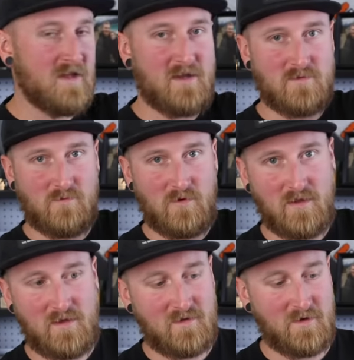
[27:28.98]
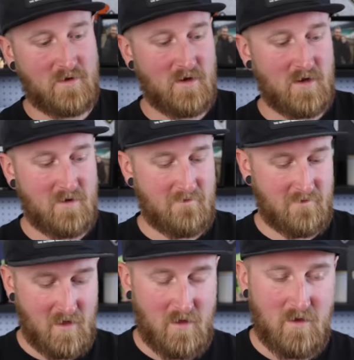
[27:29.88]
blades really took off
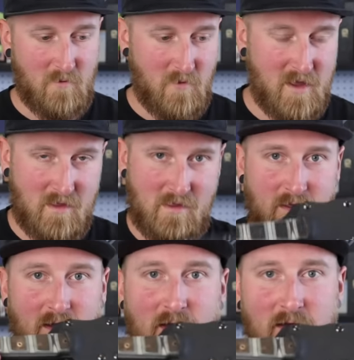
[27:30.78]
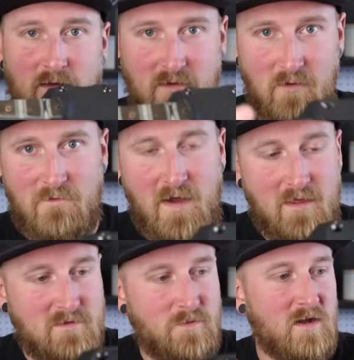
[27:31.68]
with Two
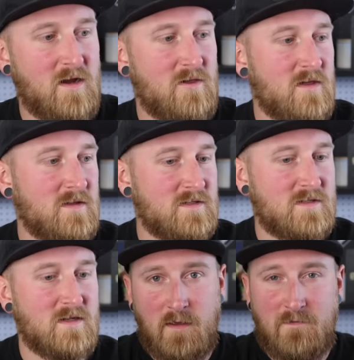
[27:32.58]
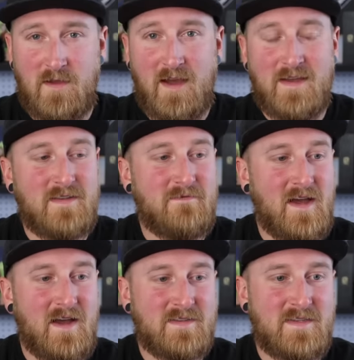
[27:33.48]
Feathers Productions. If you guys have
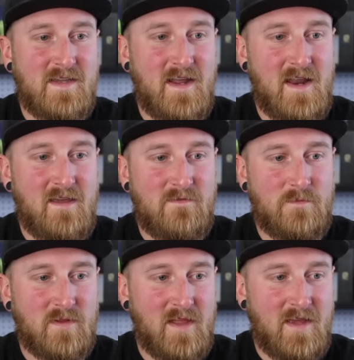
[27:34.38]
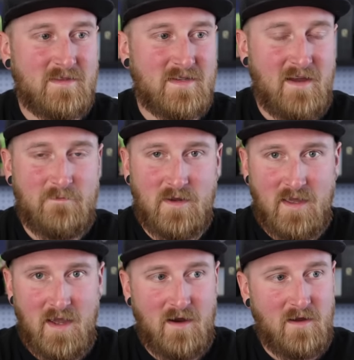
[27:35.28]
not seen any of the blades that I've been
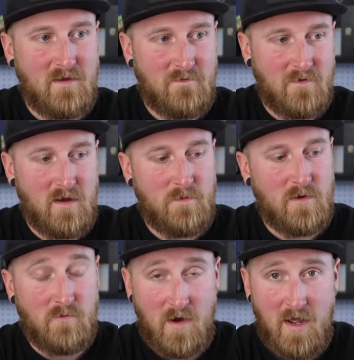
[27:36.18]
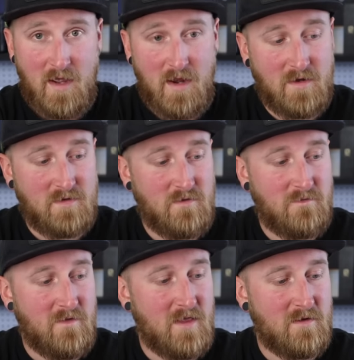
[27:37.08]
carrying from Ryan at Two
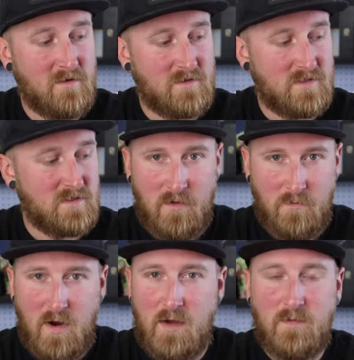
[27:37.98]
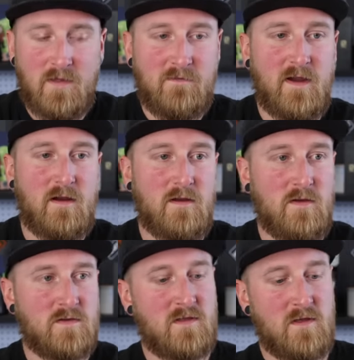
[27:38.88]
Feathers, you're probably very
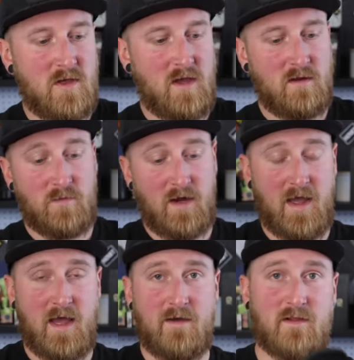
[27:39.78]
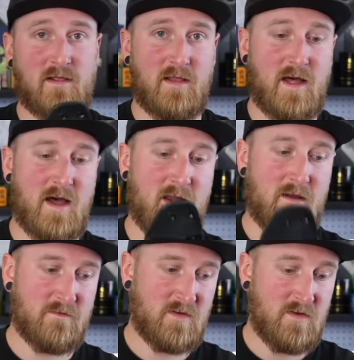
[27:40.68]
new to the channel, but I have a lot
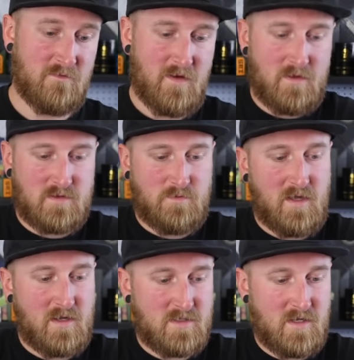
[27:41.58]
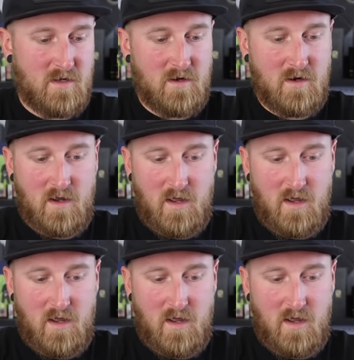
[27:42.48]
of Two Feathers blades here,